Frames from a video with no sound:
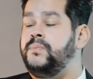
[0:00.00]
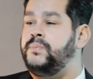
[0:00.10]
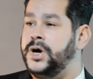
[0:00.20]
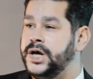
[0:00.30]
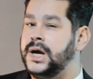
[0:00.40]

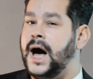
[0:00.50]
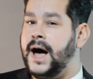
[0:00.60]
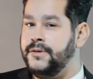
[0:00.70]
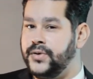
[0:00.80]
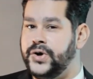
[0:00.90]
But
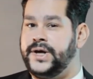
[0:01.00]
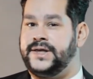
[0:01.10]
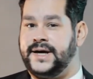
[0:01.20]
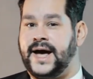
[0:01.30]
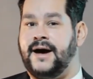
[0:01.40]
I really
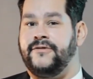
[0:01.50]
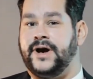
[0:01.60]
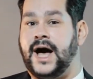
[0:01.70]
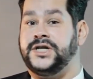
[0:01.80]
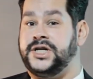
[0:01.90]
think every
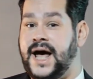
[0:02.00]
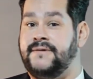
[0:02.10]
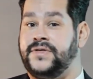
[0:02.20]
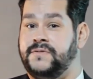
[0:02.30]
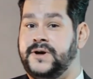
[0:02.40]
guy should
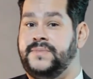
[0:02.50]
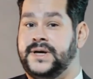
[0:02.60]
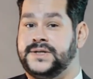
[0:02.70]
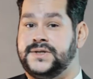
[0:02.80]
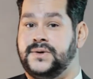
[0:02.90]
have a
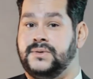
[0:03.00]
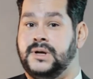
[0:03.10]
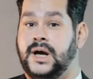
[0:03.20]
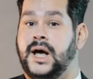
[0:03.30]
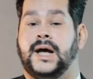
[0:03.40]
three-piece suit.
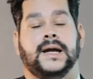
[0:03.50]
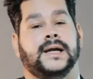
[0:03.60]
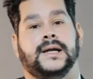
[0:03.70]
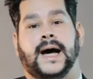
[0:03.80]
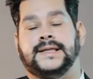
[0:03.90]

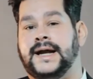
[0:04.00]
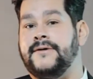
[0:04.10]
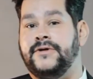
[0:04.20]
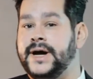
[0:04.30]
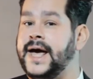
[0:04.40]
Not that
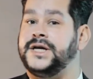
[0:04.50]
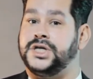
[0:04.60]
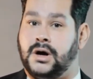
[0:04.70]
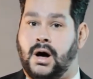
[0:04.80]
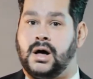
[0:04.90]
every
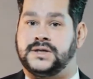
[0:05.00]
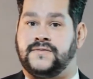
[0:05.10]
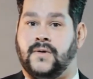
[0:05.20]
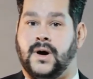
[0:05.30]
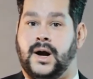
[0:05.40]
occasion calls
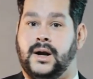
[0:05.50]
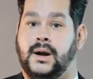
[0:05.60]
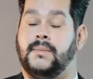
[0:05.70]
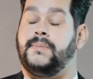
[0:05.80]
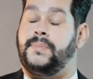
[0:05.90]
for it,
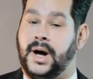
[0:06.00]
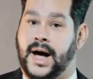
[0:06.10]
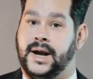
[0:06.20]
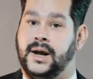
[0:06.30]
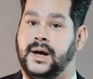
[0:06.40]

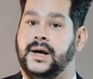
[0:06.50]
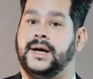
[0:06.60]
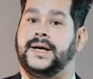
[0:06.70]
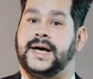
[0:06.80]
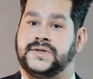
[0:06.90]
but
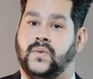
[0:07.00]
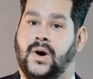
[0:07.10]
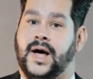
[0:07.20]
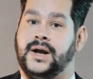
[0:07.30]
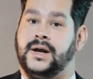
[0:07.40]
guess
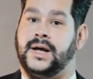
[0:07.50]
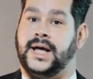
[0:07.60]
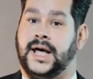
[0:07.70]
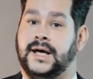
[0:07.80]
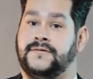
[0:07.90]
what?
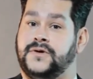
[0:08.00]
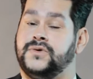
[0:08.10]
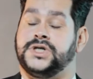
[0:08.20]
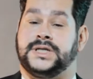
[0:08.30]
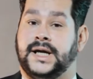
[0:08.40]
If
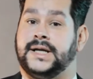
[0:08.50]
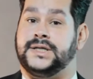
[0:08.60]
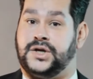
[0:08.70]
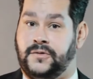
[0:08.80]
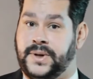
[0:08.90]
you just need a
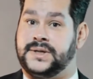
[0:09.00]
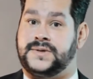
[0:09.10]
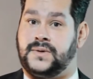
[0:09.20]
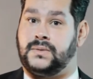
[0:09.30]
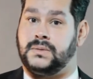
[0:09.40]
two-piece
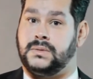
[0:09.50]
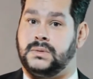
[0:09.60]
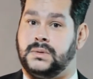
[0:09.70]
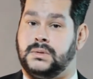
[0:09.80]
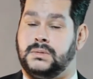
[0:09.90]
suit,
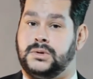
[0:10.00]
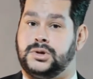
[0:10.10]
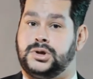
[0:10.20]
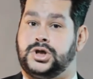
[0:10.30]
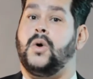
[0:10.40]

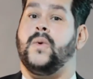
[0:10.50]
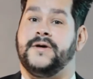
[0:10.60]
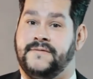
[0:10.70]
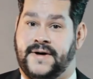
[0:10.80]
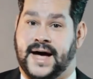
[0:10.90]
don't
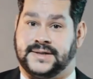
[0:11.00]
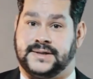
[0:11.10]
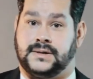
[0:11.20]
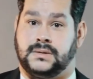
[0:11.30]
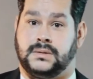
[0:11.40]
wear the vest.